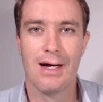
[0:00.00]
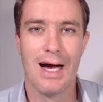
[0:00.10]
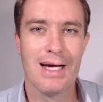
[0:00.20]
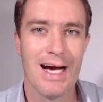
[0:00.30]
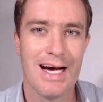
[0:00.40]

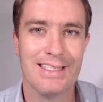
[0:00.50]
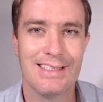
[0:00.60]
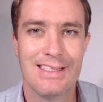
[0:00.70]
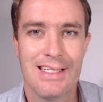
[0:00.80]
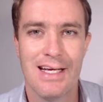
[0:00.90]
Hi
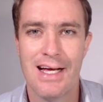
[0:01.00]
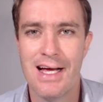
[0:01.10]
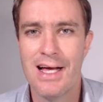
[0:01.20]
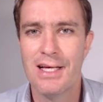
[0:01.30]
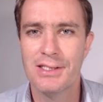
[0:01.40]
guys.
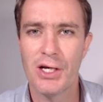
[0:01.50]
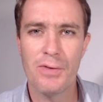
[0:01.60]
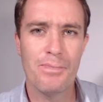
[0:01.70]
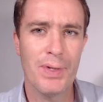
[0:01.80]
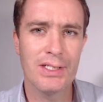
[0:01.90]

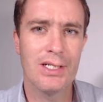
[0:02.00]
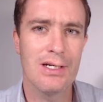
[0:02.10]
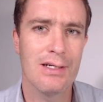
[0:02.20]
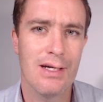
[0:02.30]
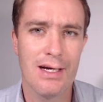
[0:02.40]
So
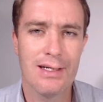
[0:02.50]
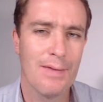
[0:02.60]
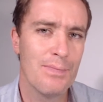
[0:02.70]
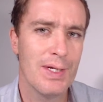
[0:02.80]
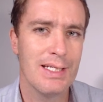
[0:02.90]
picture a
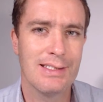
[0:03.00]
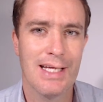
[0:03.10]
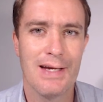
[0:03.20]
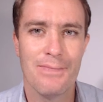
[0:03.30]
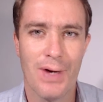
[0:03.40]
company
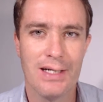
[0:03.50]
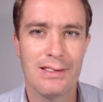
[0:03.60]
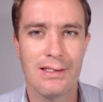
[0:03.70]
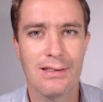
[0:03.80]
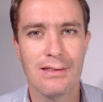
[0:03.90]
selling
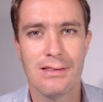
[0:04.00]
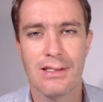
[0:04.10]
bicycles.